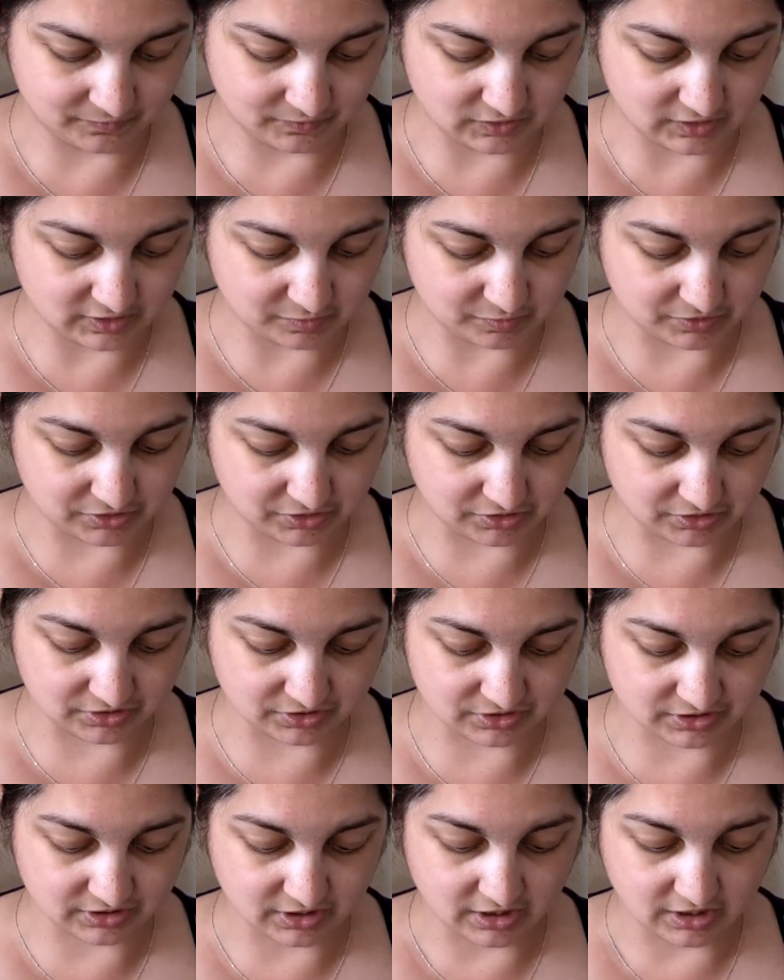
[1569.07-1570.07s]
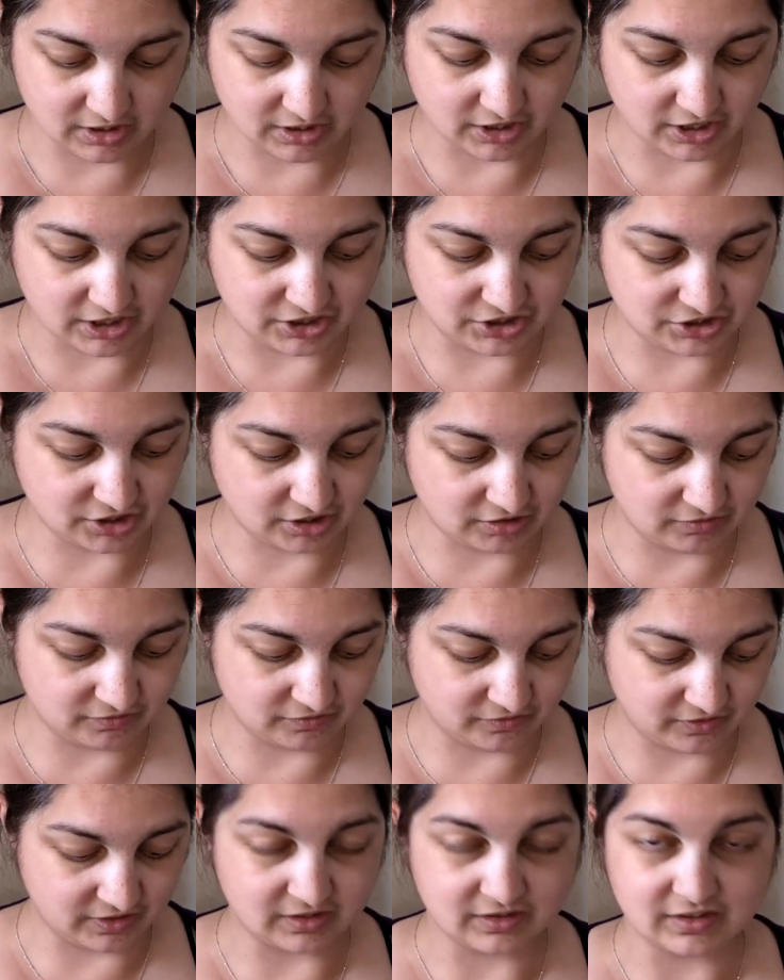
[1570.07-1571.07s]
just because I
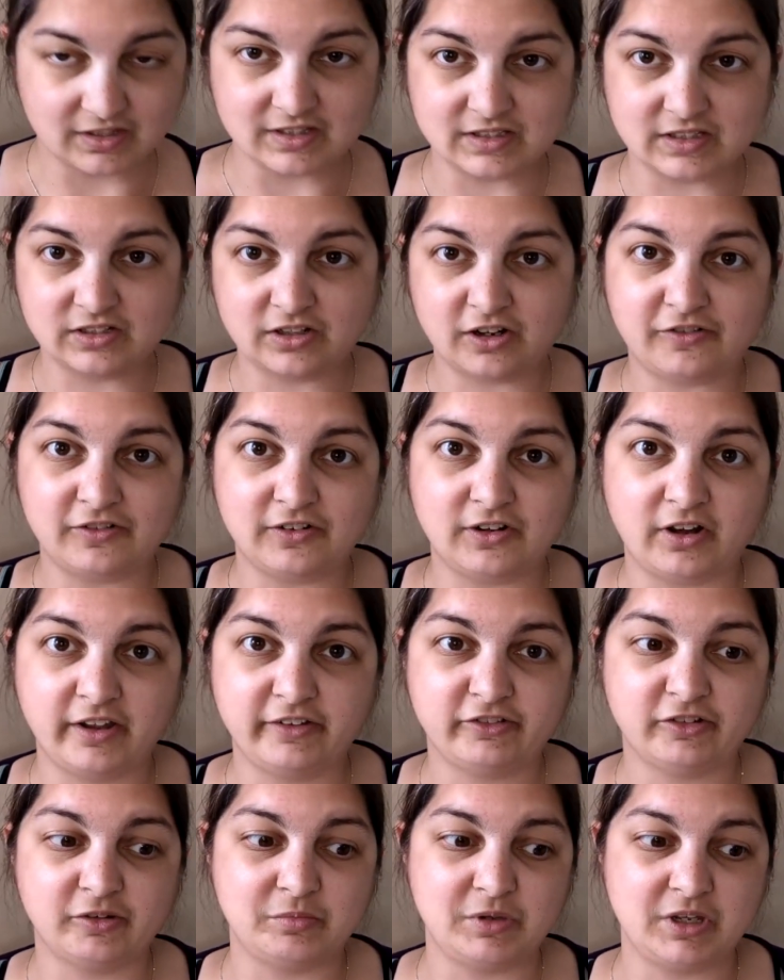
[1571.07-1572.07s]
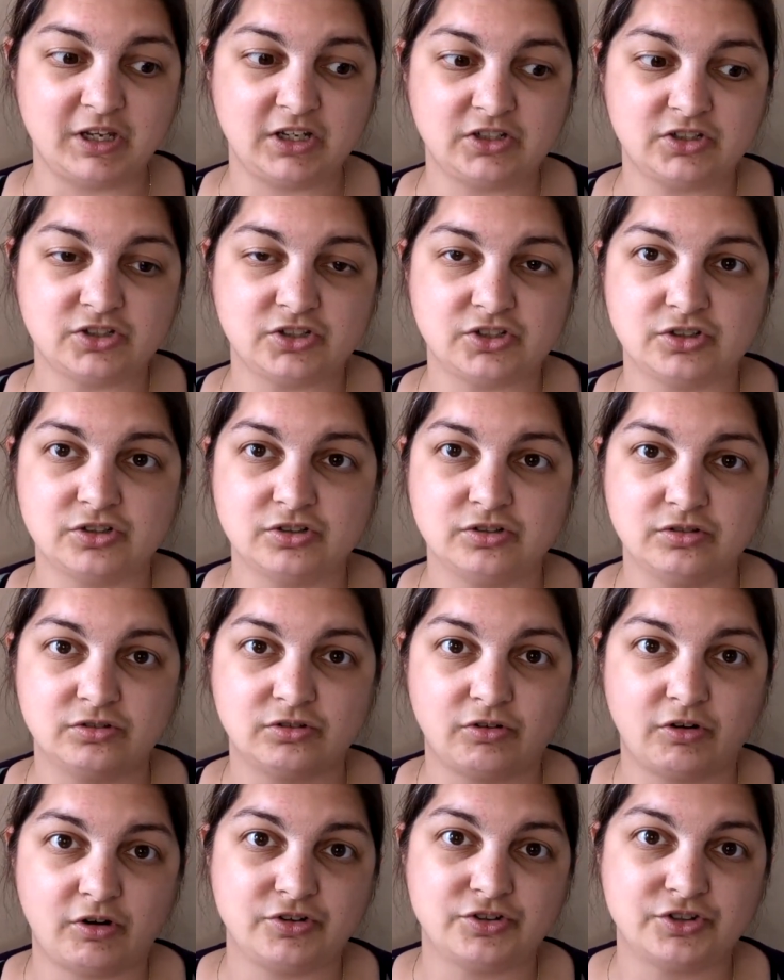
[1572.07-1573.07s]
don't think there's enough light for me to do
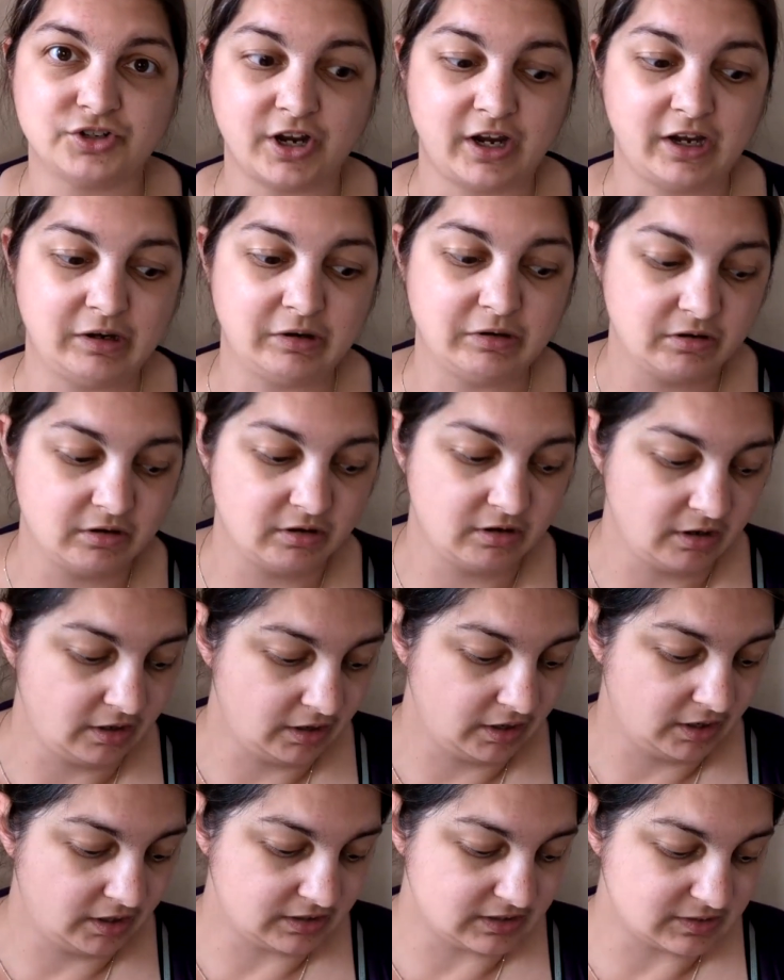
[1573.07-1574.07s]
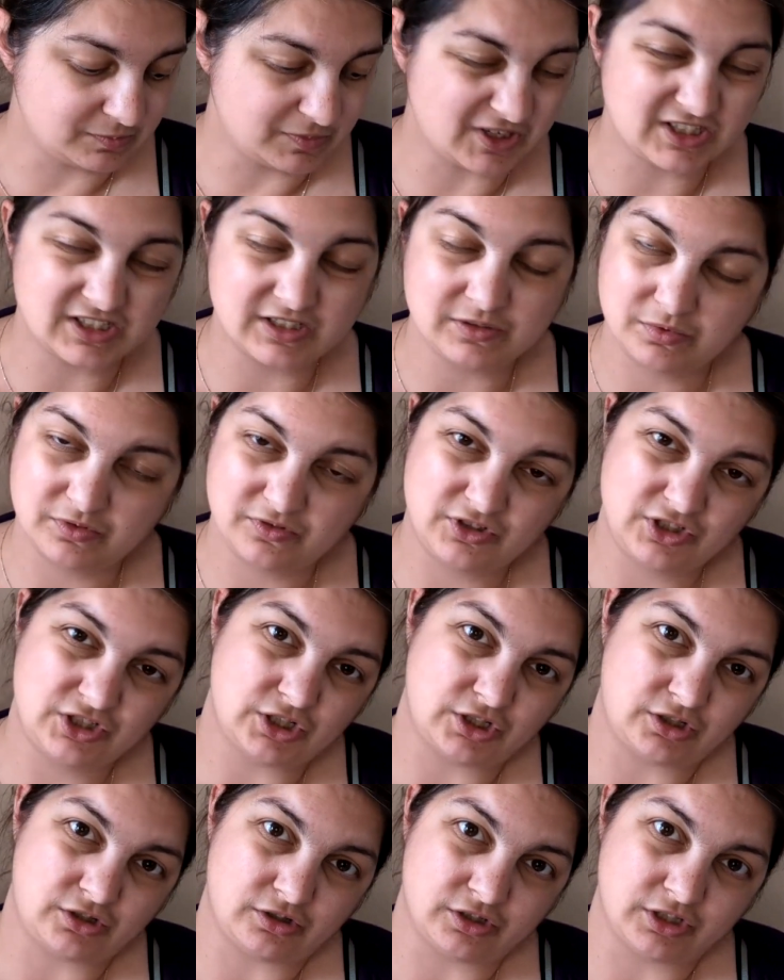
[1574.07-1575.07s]
crochet, especially with
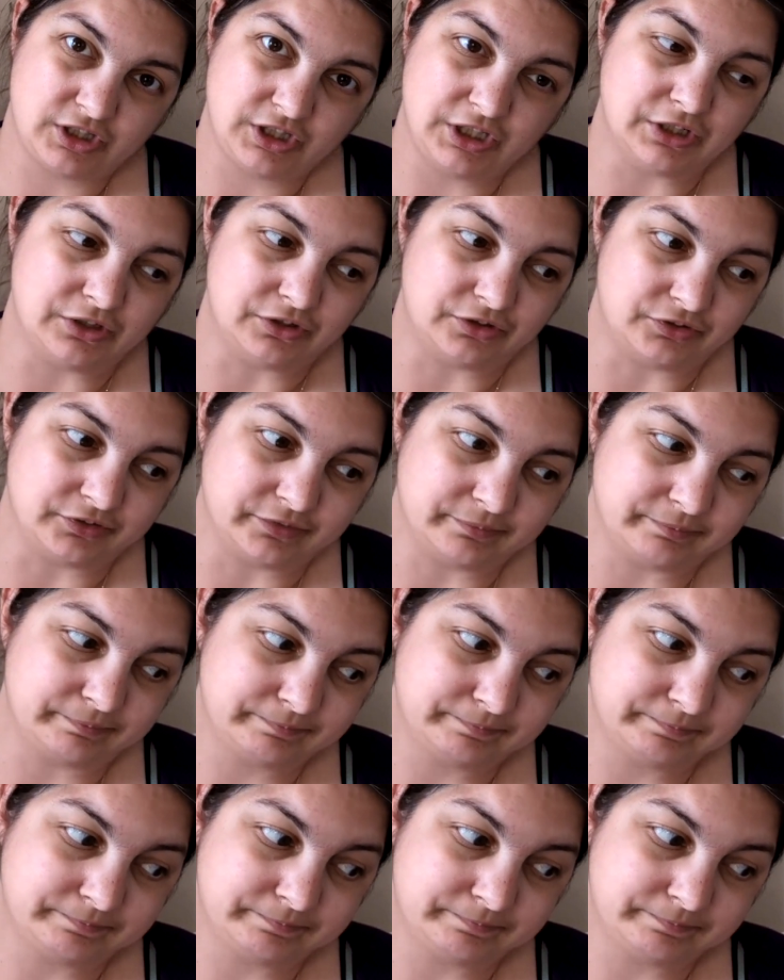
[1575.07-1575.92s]
dark yarn.